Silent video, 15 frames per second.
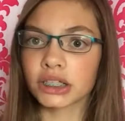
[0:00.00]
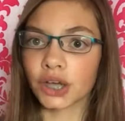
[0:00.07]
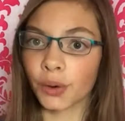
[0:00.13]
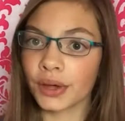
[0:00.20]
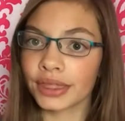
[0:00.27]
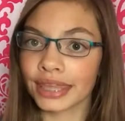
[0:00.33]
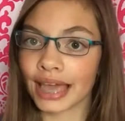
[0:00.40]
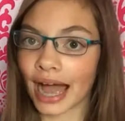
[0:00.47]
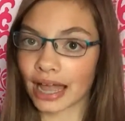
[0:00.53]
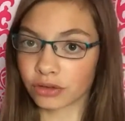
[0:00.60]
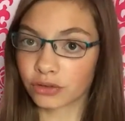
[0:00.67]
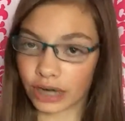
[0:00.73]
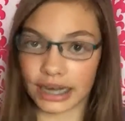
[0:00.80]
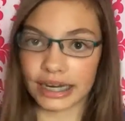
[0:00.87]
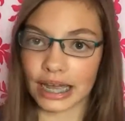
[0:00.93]
go in the aisle
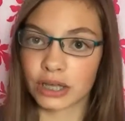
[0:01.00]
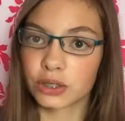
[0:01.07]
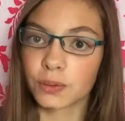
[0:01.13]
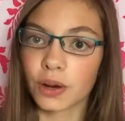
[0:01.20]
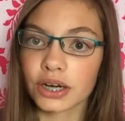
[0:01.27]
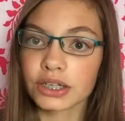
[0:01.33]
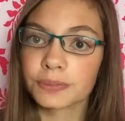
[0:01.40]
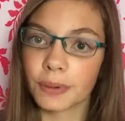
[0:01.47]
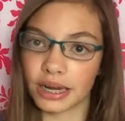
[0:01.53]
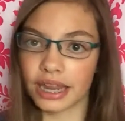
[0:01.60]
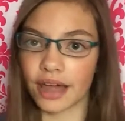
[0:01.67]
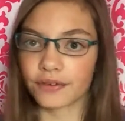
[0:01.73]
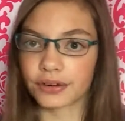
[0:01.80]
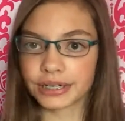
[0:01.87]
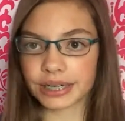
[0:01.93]
right next to ours, but
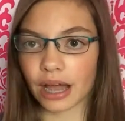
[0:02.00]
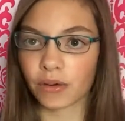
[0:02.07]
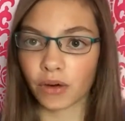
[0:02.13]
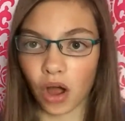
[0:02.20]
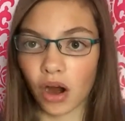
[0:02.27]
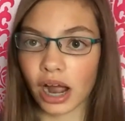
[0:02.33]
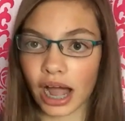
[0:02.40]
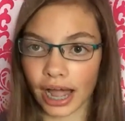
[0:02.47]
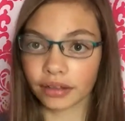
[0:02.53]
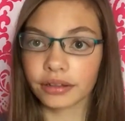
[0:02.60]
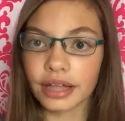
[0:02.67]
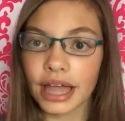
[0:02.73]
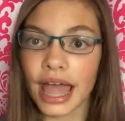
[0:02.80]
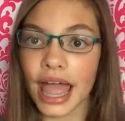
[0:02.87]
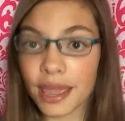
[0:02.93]
never down our aisle,
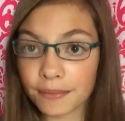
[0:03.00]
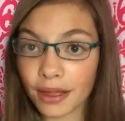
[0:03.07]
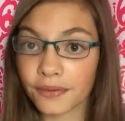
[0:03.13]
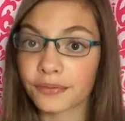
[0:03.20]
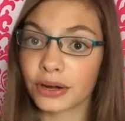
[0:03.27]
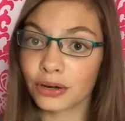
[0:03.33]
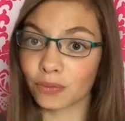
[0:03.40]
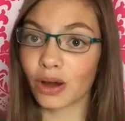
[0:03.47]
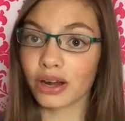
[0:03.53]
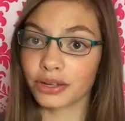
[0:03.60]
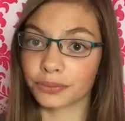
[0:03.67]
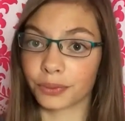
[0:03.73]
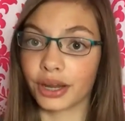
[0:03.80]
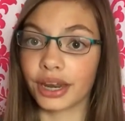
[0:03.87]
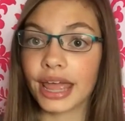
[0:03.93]
and my friend wanted
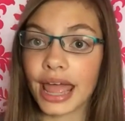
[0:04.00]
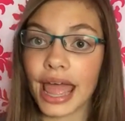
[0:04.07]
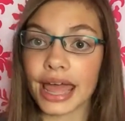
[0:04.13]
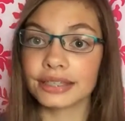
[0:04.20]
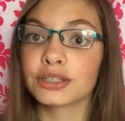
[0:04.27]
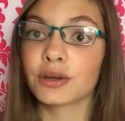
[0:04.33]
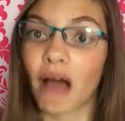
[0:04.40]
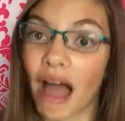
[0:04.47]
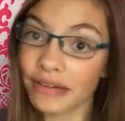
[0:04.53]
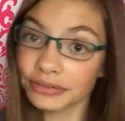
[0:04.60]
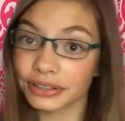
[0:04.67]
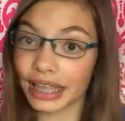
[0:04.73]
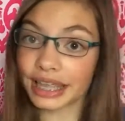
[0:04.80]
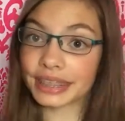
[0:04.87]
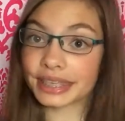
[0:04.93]
one. And so after
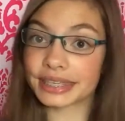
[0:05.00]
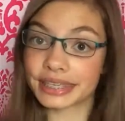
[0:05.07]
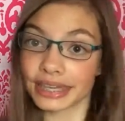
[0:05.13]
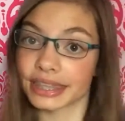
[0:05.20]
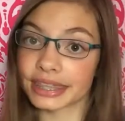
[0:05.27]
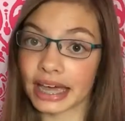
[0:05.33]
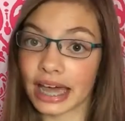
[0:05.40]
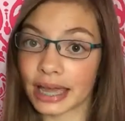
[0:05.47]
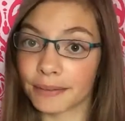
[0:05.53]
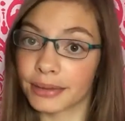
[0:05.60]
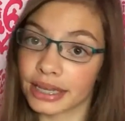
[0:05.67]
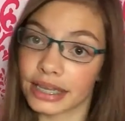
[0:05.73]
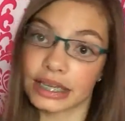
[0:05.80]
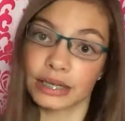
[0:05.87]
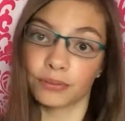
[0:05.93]
like the sixth time,
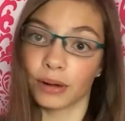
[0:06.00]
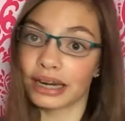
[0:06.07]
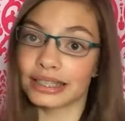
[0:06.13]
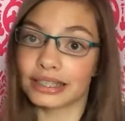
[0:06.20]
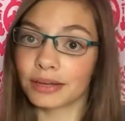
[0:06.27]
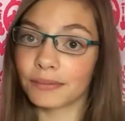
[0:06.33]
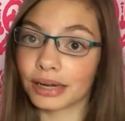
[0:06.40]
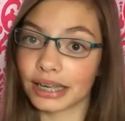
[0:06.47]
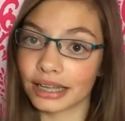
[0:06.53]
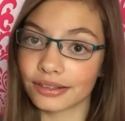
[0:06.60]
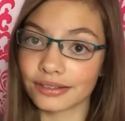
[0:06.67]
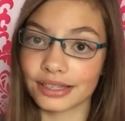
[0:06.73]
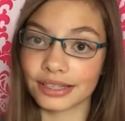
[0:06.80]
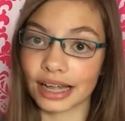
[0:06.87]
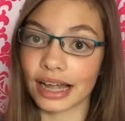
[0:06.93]
he went in somebody
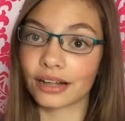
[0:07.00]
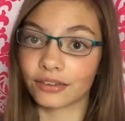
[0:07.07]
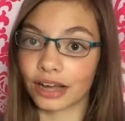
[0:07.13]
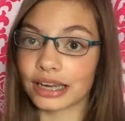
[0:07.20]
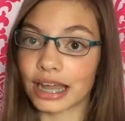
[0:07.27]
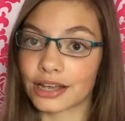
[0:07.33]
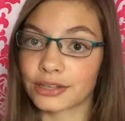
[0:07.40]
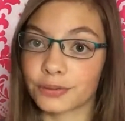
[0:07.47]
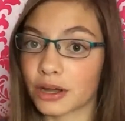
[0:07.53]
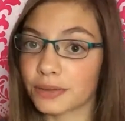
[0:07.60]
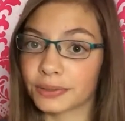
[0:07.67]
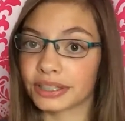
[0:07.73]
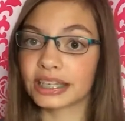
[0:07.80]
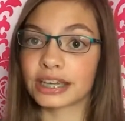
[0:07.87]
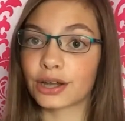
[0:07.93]
else's aisle right next to us, but
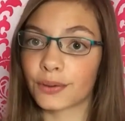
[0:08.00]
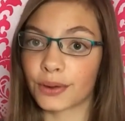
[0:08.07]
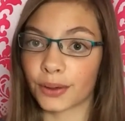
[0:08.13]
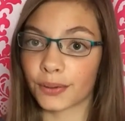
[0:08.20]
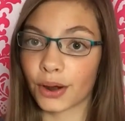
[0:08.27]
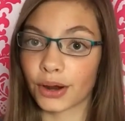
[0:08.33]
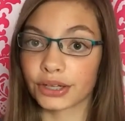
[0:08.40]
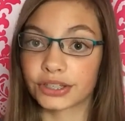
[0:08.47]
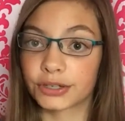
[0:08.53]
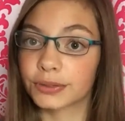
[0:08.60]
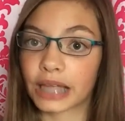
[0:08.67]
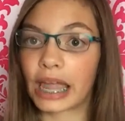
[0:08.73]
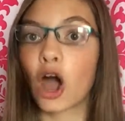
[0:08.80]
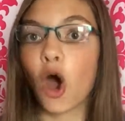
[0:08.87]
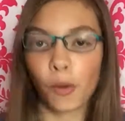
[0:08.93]
didn't go down ours. She was
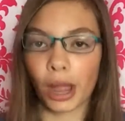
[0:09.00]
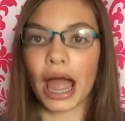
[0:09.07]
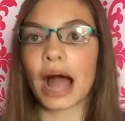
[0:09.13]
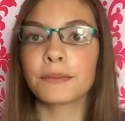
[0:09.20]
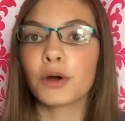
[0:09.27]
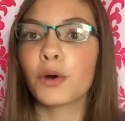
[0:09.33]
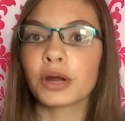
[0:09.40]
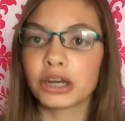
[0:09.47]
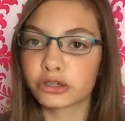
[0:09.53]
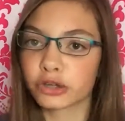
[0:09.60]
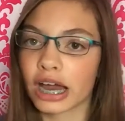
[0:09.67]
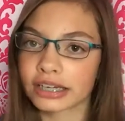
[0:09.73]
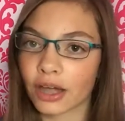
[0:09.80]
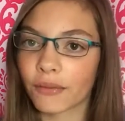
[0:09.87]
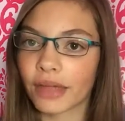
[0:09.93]
like, okay, I'm going to
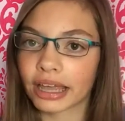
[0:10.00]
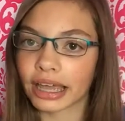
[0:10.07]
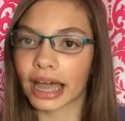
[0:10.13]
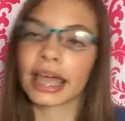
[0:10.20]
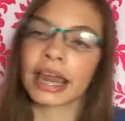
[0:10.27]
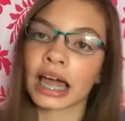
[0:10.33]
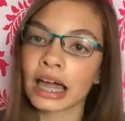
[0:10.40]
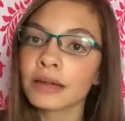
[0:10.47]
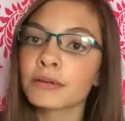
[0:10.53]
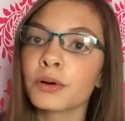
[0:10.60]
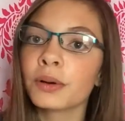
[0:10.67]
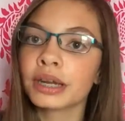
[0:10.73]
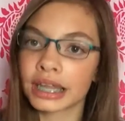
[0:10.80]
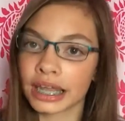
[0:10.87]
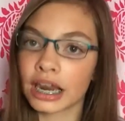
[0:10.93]
track down that guy, and I am
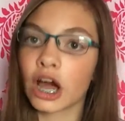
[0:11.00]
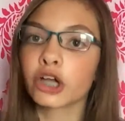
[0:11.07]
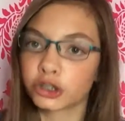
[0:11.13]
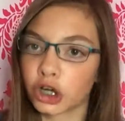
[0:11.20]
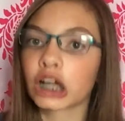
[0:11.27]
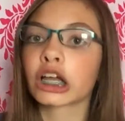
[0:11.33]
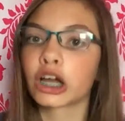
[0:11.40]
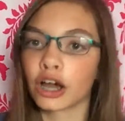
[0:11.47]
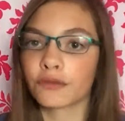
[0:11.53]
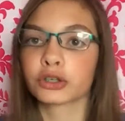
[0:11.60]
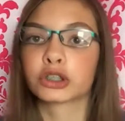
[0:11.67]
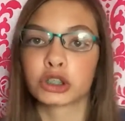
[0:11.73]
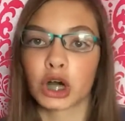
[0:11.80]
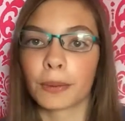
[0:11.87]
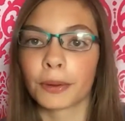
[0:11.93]
going to get a chocolate covered
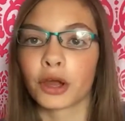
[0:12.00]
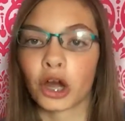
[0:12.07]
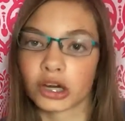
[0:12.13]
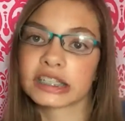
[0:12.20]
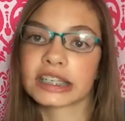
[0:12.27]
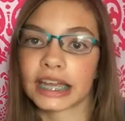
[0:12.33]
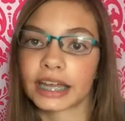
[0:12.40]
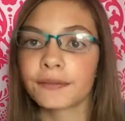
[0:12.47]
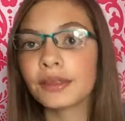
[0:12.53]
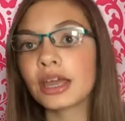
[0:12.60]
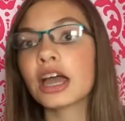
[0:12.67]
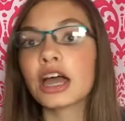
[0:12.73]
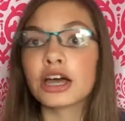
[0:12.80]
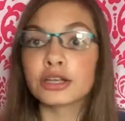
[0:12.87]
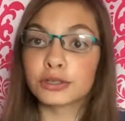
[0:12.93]
strawberry on a stick.
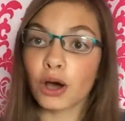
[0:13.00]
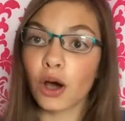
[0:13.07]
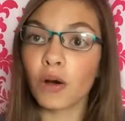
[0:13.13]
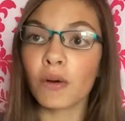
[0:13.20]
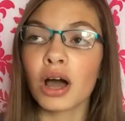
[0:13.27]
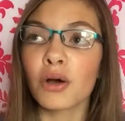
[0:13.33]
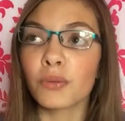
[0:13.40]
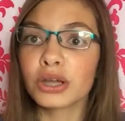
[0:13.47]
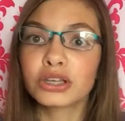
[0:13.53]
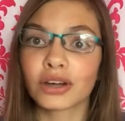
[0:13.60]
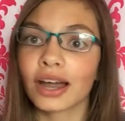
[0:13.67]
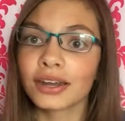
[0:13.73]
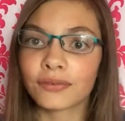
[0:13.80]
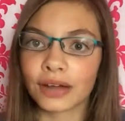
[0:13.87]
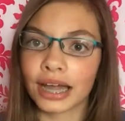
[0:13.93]
So we tried
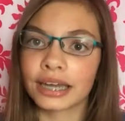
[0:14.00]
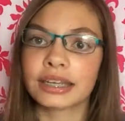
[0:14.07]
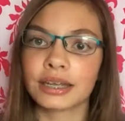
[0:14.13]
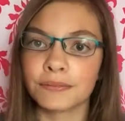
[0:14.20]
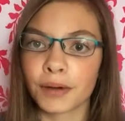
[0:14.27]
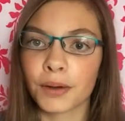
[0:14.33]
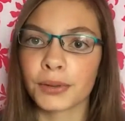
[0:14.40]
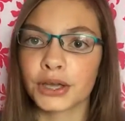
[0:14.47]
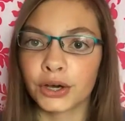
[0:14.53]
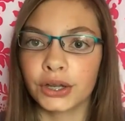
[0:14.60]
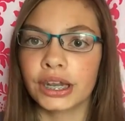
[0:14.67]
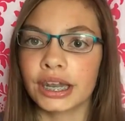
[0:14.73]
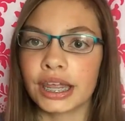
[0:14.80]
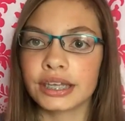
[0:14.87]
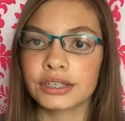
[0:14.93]
to find him, but we
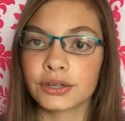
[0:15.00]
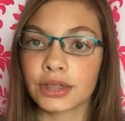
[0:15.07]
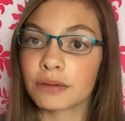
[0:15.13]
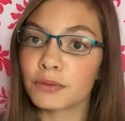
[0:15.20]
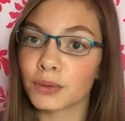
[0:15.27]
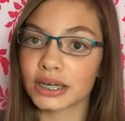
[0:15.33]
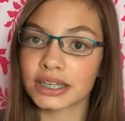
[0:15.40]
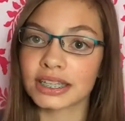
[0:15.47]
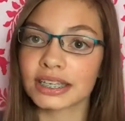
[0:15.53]
couldn't, and so then we went to the